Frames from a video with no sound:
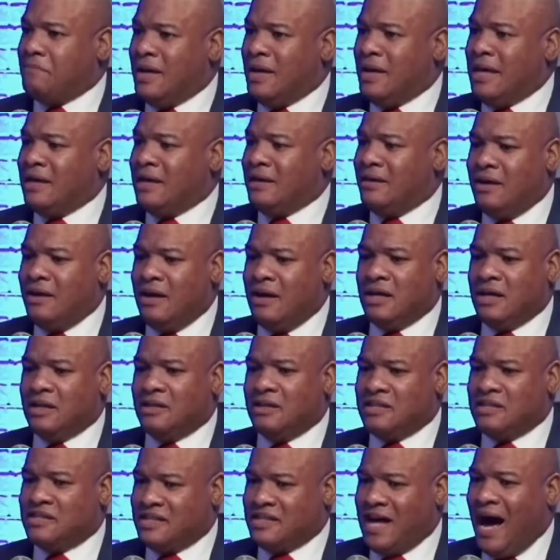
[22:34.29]
men
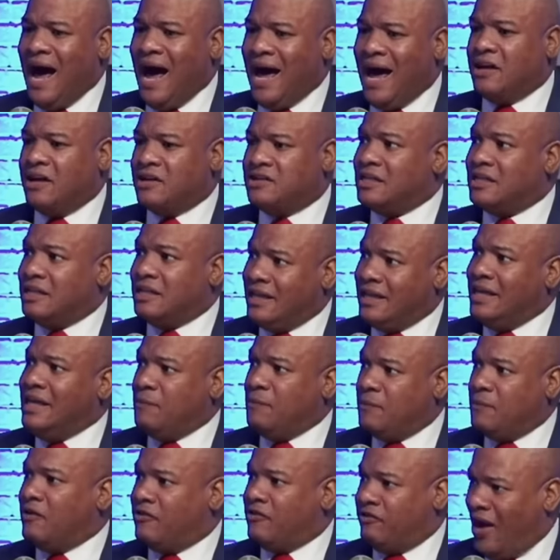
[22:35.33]
desire to
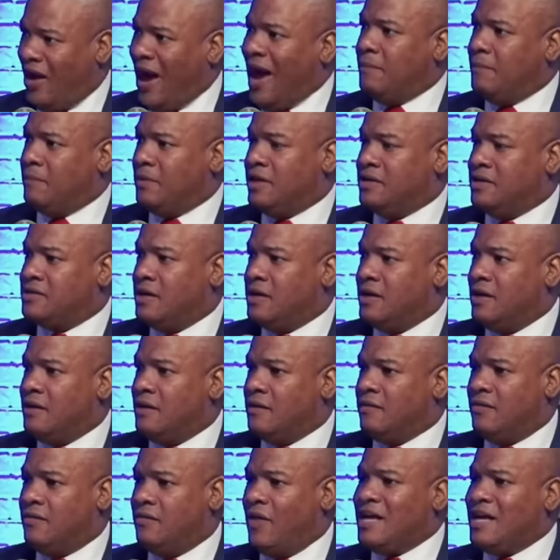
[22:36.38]
leave their families.
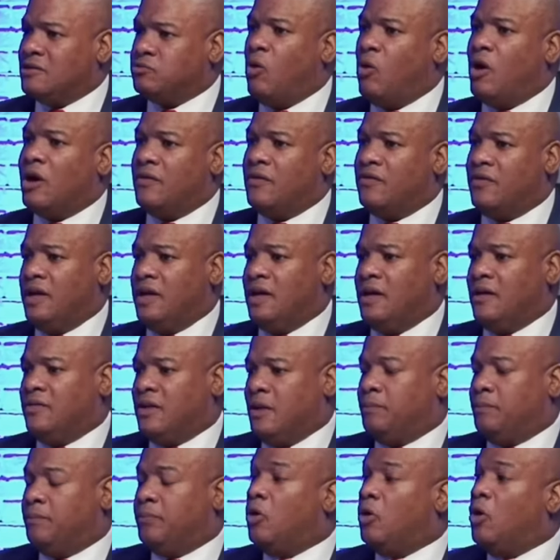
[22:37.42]
That's one of the
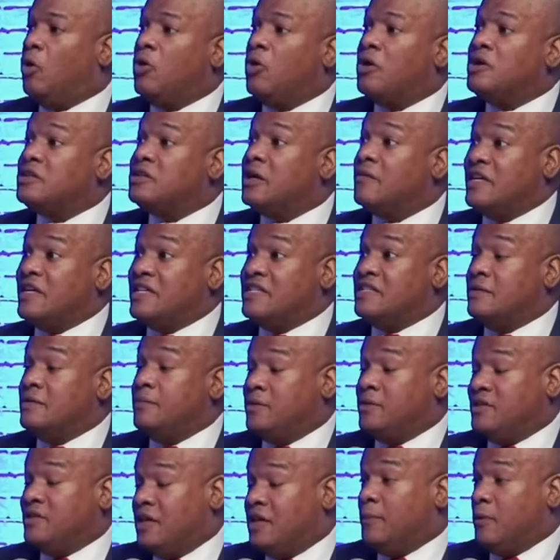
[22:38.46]
ploys of the
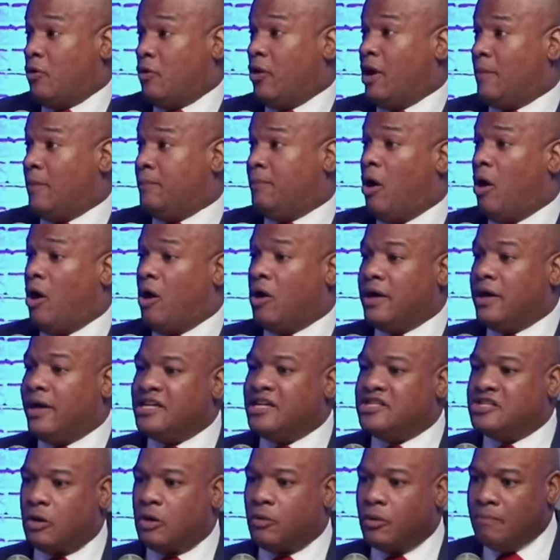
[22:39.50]
Democratic Party,
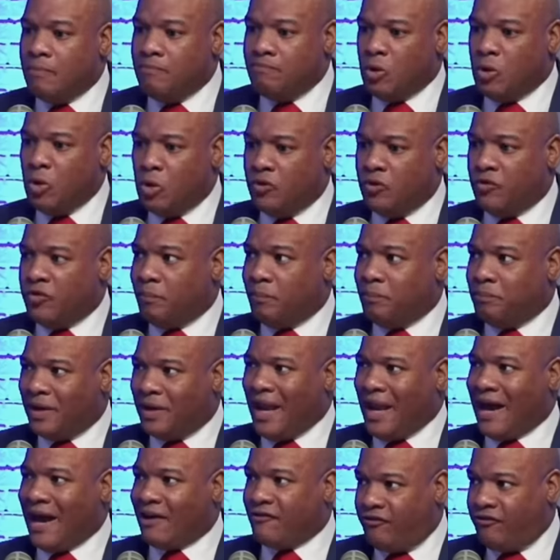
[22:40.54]
is to remove the
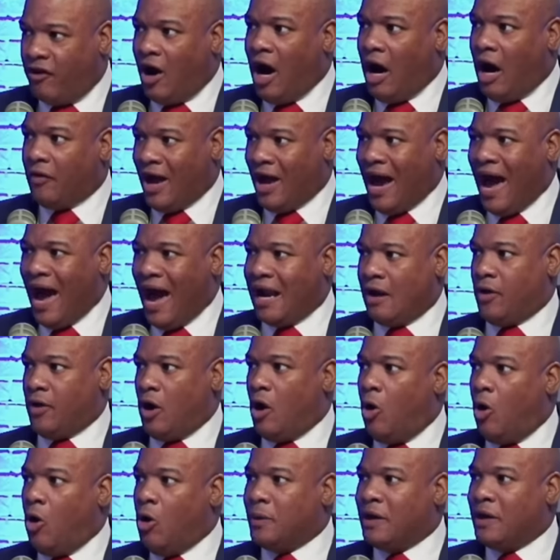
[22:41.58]
black father out of the
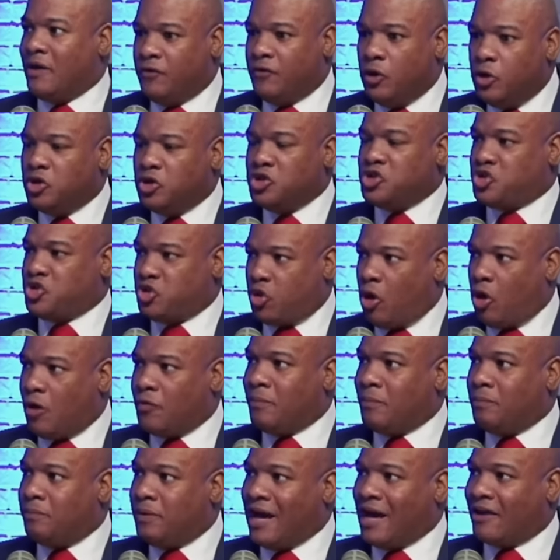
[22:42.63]
home. And if you destroy
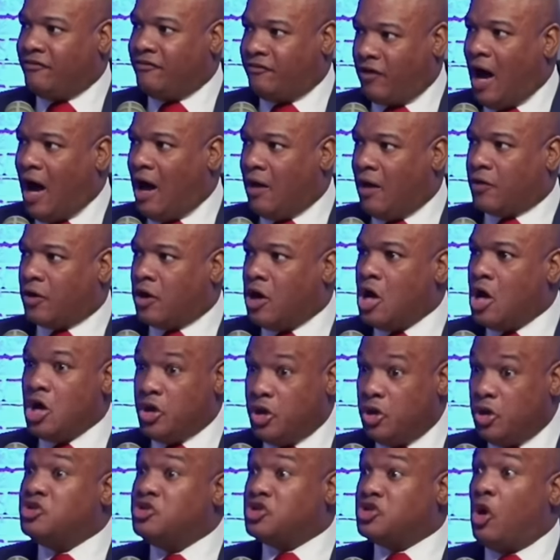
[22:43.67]
the black father,
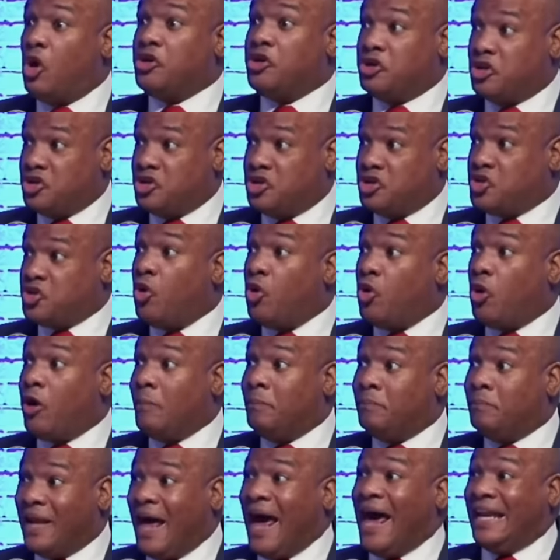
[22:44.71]
you start to destroy
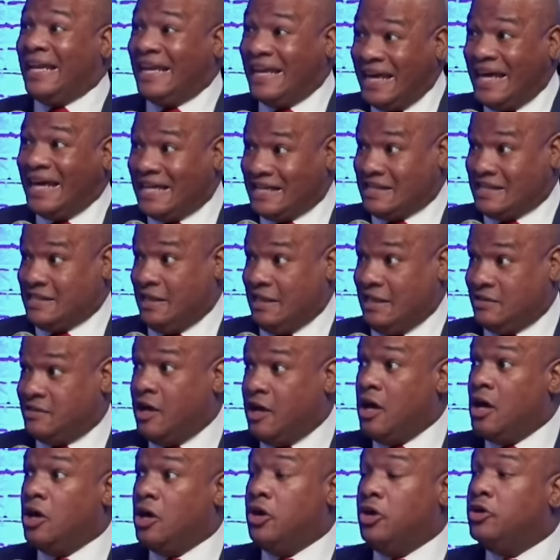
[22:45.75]
black legacies.
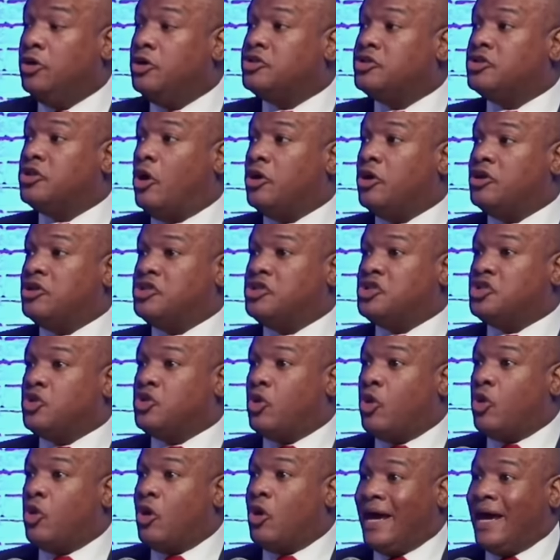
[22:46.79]
You just start to
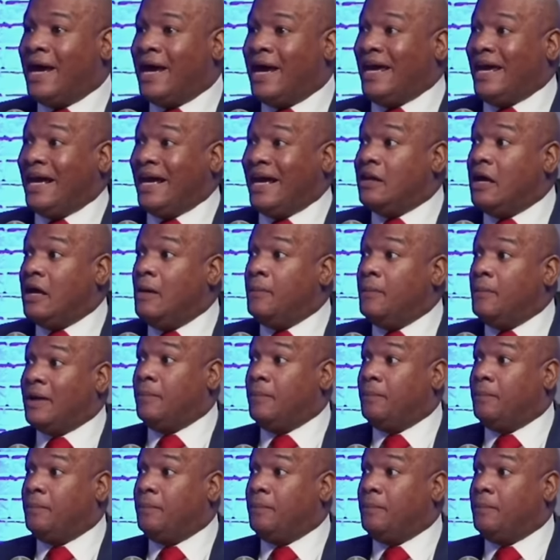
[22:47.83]
destroy black economic